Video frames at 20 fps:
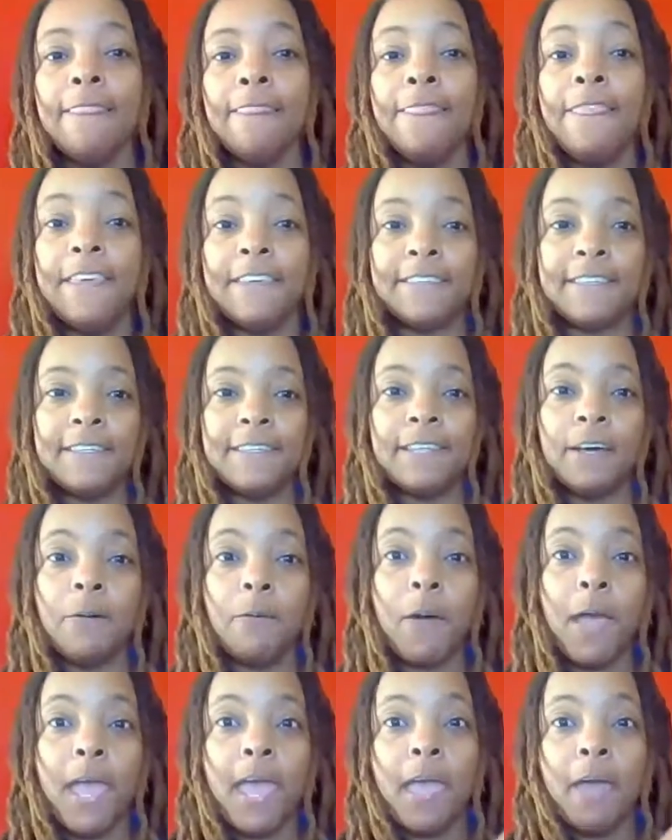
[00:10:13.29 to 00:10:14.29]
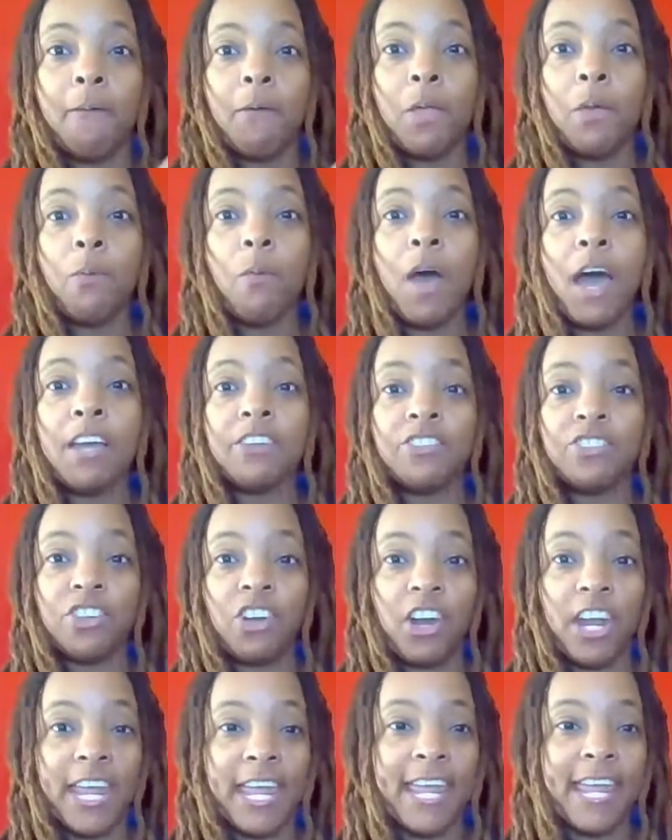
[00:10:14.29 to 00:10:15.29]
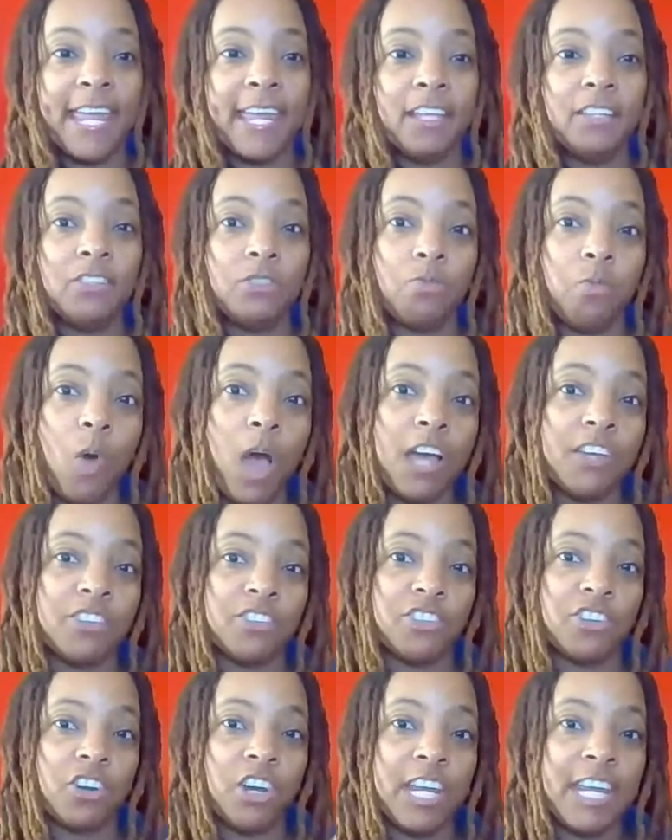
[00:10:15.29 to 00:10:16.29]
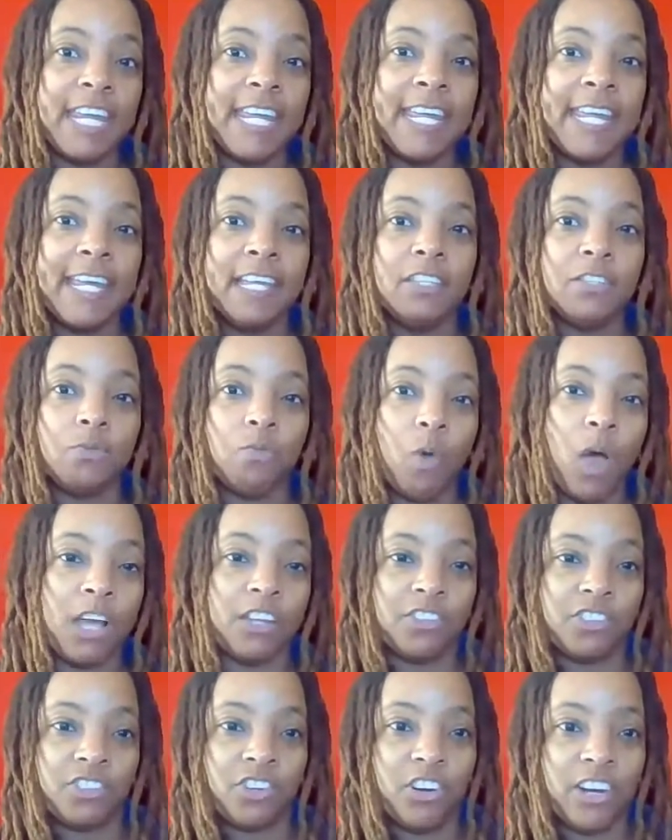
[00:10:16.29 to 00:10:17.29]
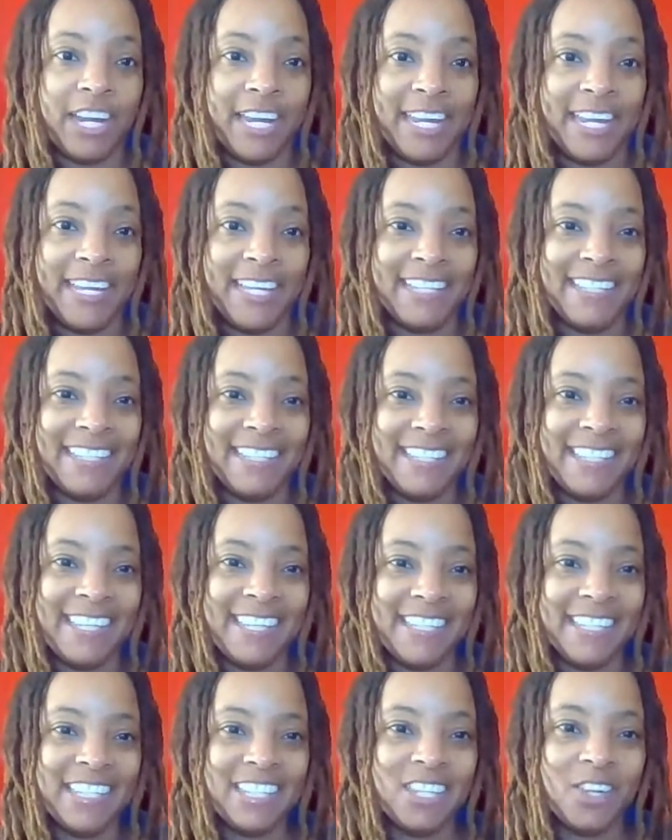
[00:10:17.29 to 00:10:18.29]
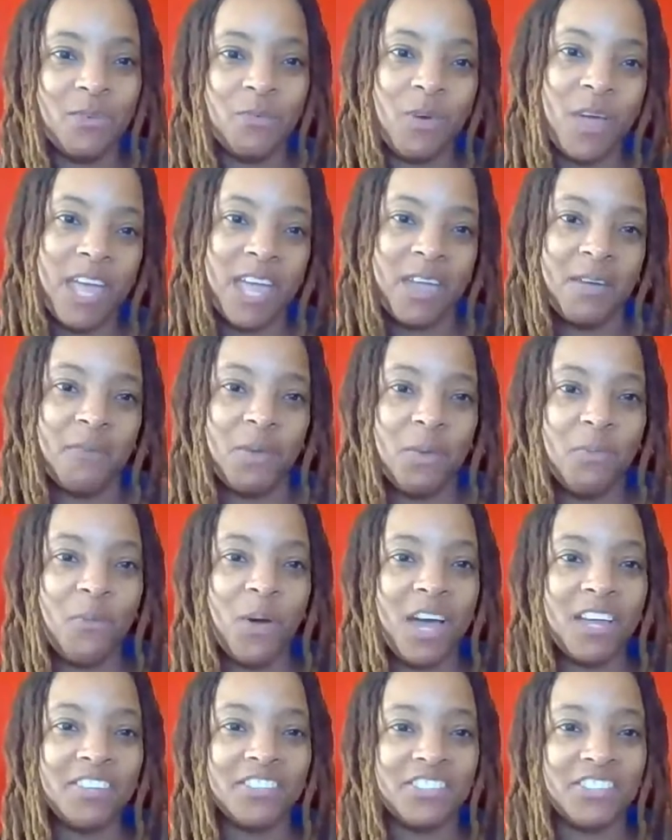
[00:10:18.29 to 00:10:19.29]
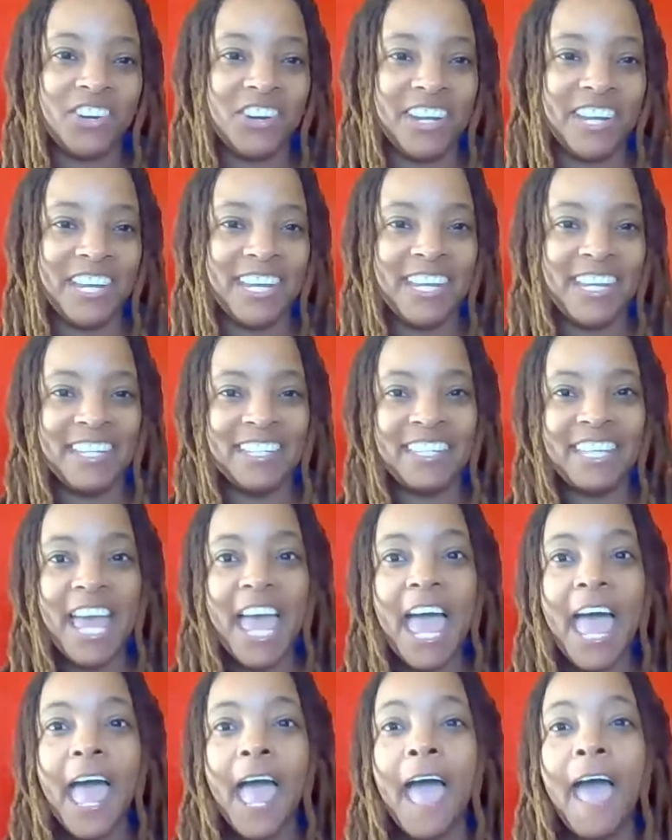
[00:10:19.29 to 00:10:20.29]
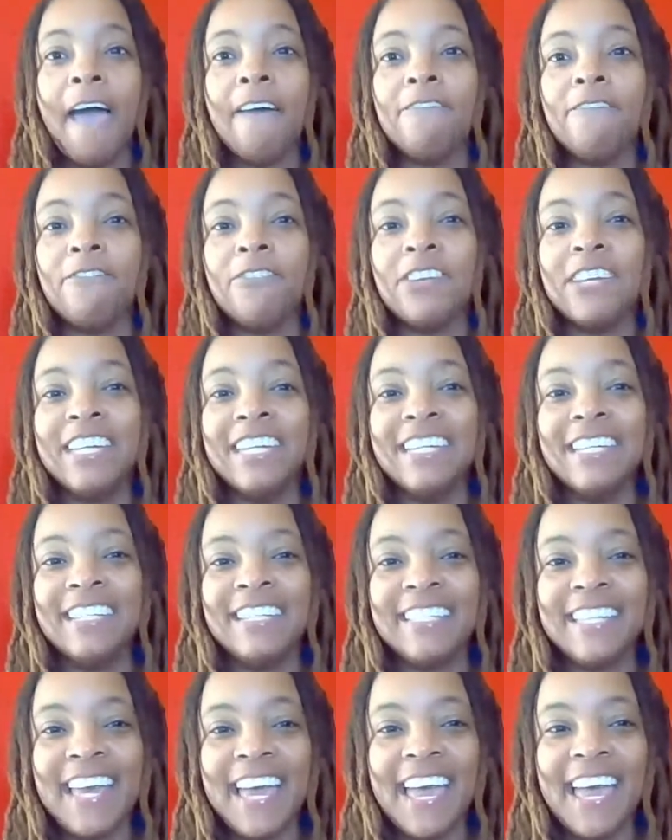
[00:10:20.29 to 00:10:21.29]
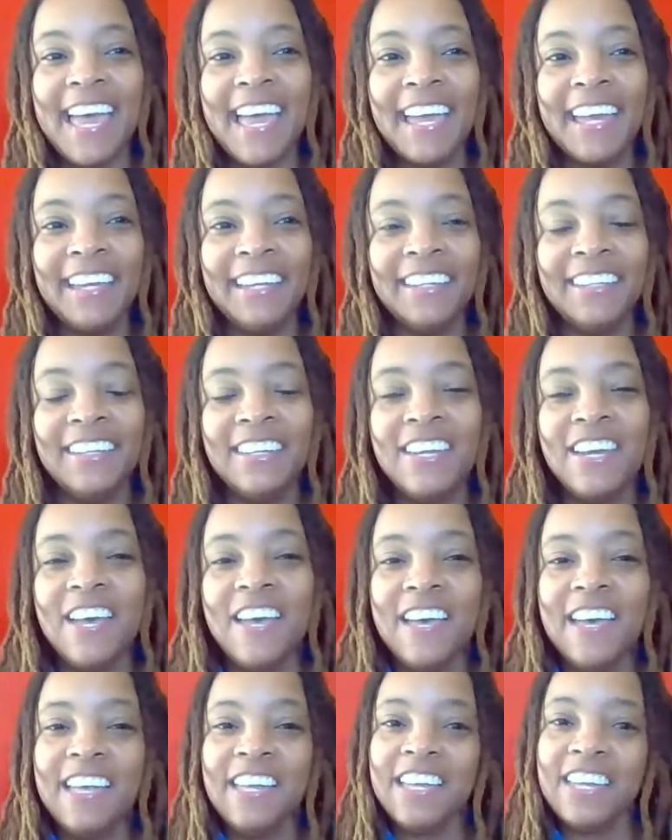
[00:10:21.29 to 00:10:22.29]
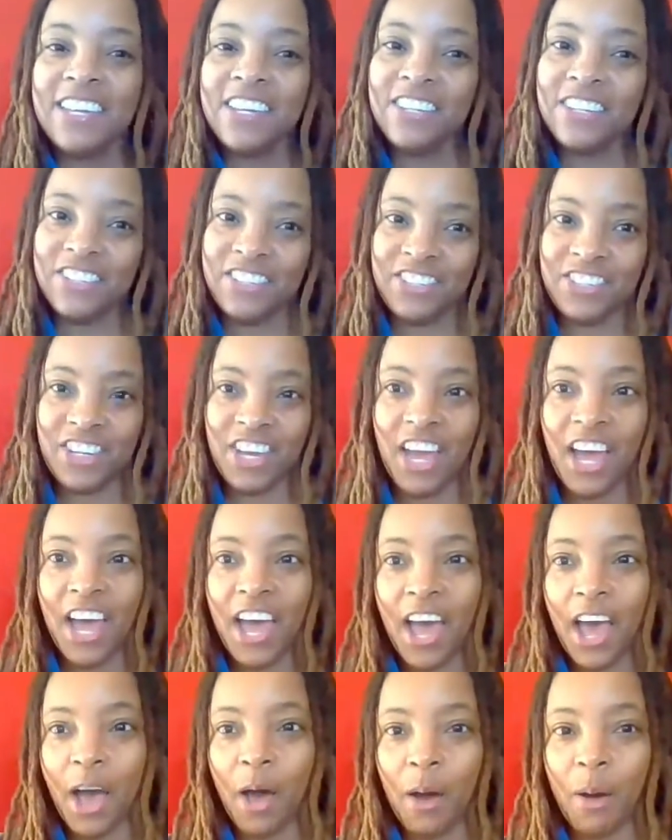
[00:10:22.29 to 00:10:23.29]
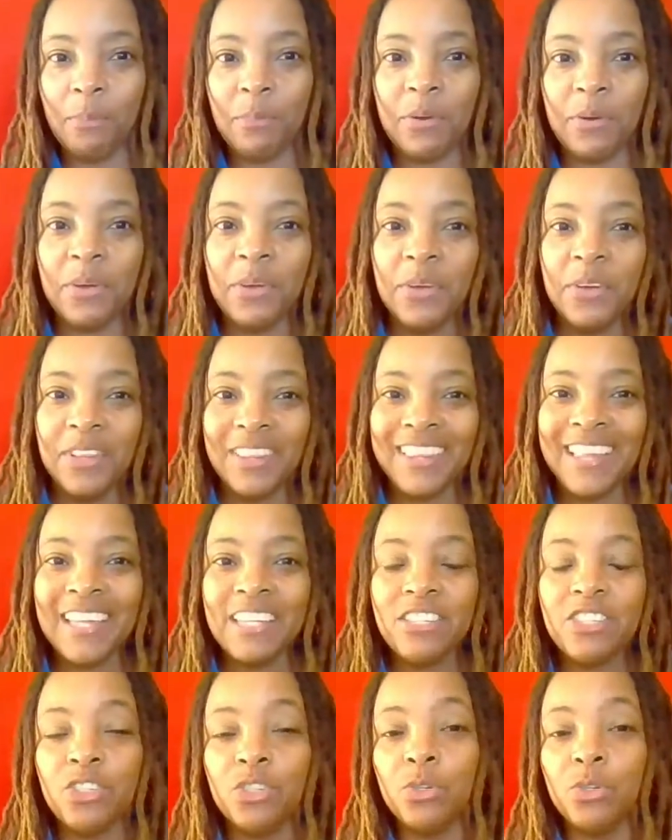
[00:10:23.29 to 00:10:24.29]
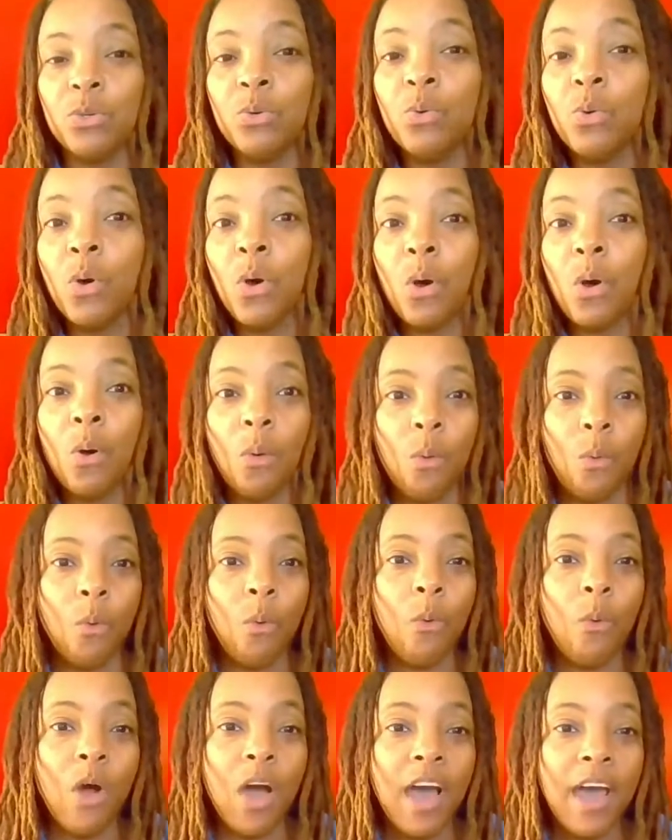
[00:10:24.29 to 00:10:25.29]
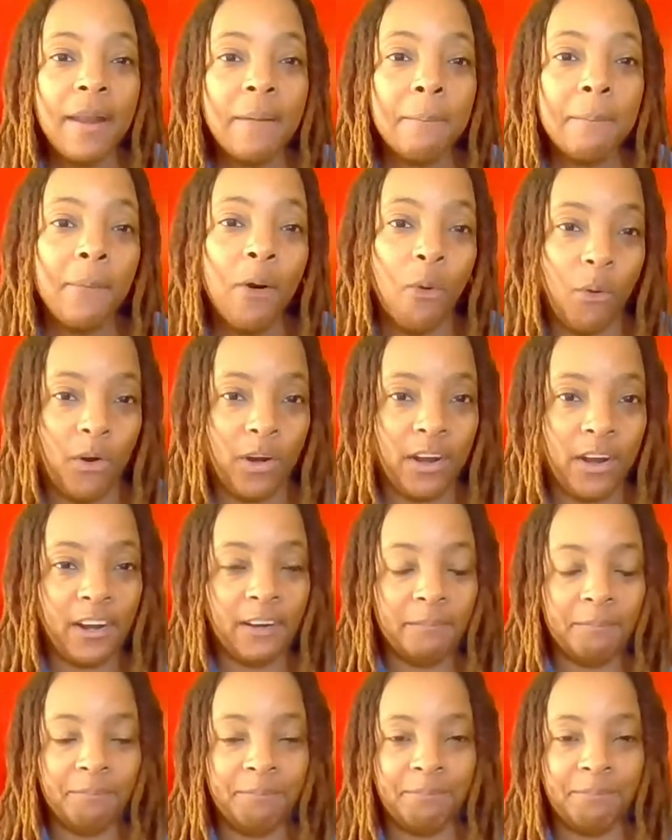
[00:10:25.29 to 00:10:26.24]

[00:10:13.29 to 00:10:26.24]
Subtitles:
This is the way we wash our hands, wash our hands, wash our hands. This is the way we wash our hands every day. Good job. Let's do one more.